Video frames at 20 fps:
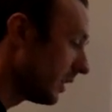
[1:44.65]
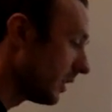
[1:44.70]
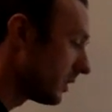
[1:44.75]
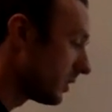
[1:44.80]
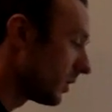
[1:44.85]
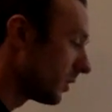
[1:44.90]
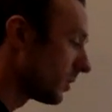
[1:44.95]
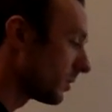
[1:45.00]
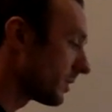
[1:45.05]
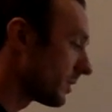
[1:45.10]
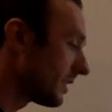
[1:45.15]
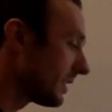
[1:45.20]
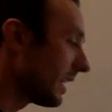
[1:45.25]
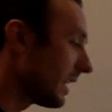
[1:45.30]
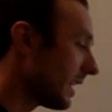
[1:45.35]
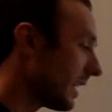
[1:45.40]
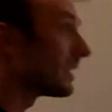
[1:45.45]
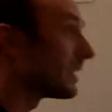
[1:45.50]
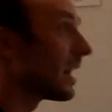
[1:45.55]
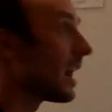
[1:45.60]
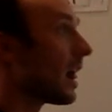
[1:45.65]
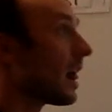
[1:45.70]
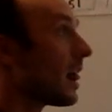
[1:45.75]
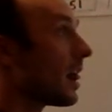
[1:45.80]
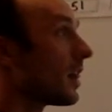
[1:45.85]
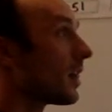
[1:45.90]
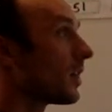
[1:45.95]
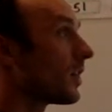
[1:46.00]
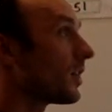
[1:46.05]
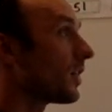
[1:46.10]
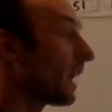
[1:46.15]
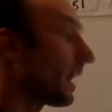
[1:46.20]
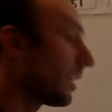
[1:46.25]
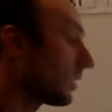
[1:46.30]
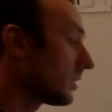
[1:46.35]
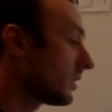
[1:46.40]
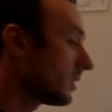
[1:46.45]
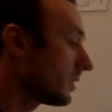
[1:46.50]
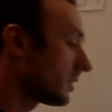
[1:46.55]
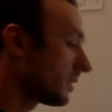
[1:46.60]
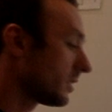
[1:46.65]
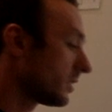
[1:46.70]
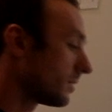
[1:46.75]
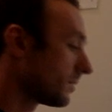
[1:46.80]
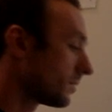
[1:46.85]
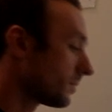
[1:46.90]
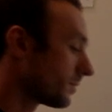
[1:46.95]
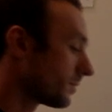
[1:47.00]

So 7 thousandths.